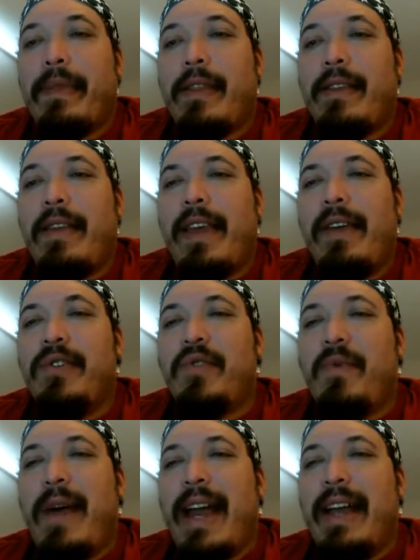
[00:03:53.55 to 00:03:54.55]
The huge
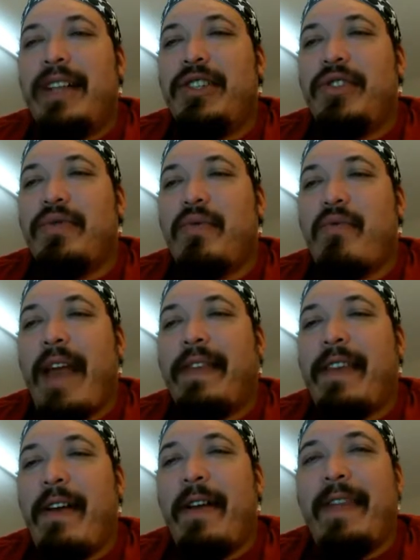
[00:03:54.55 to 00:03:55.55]
wedge right
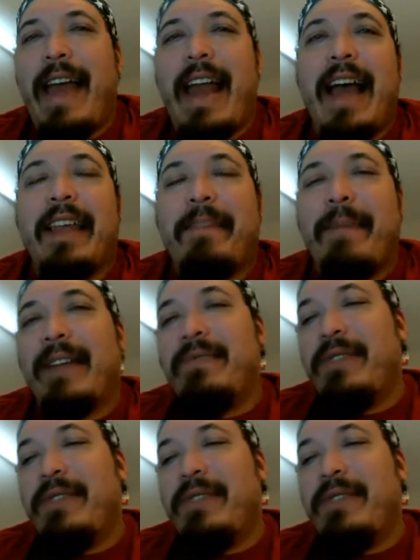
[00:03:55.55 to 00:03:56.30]
there on that aspect,